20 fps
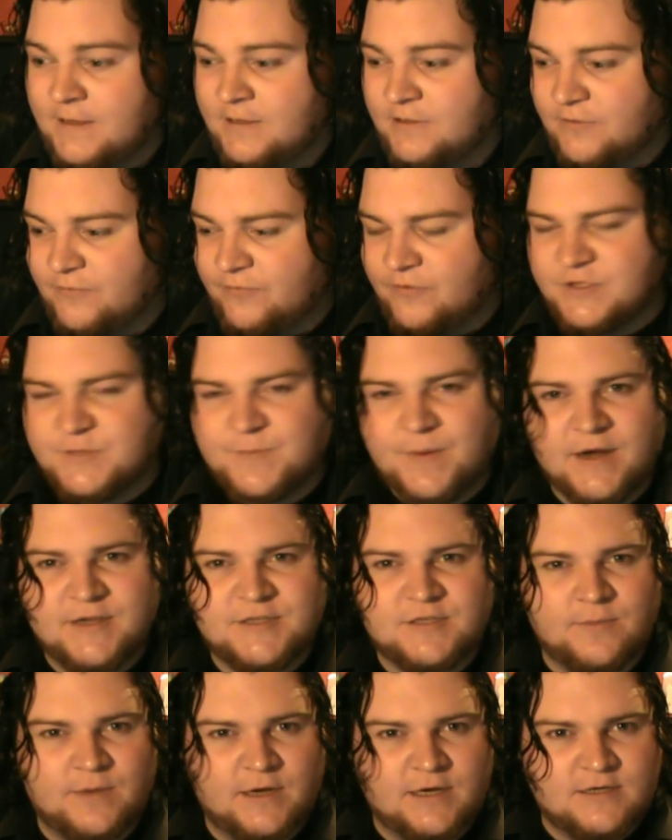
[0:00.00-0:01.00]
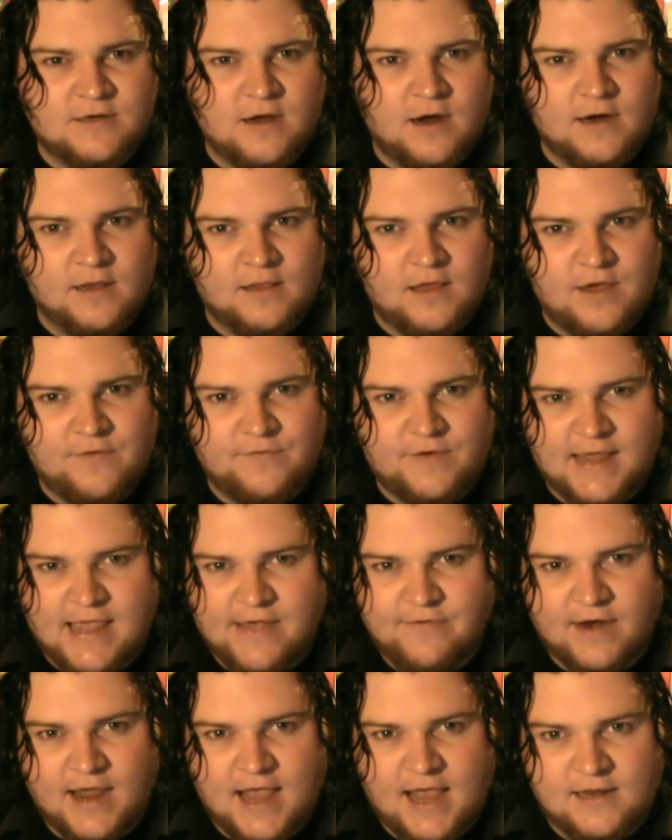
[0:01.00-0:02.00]
The first person in my entire life I
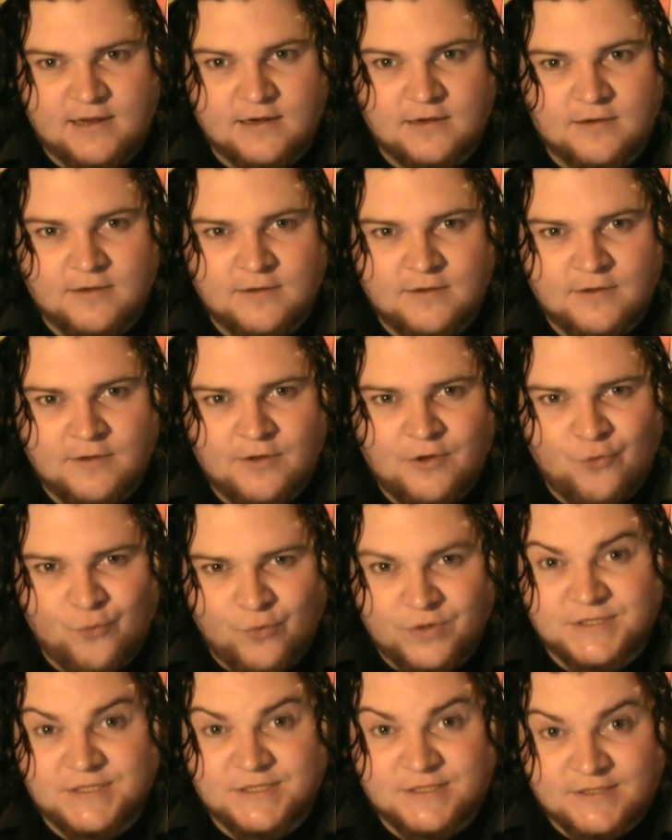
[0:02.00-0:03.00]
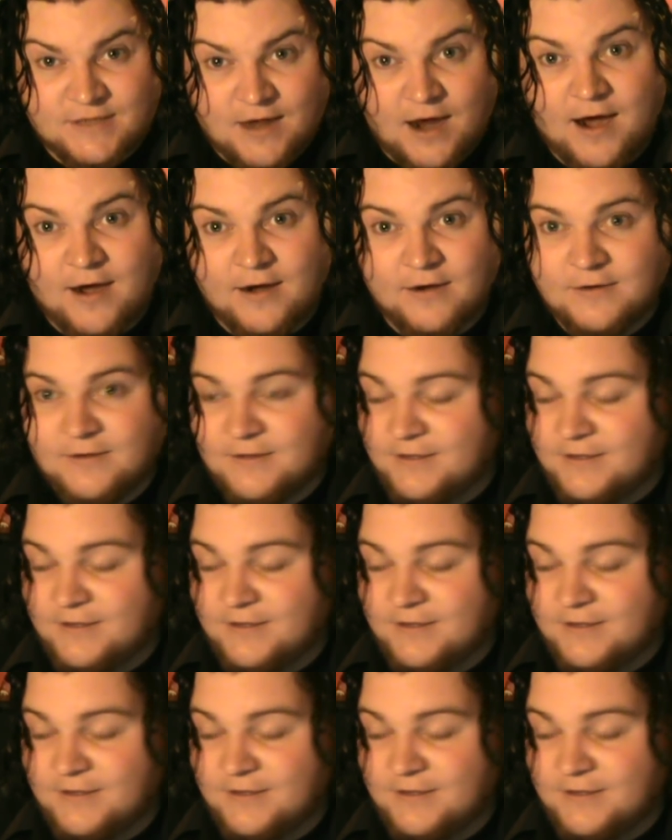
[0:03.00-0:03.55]
ever hated was Scar.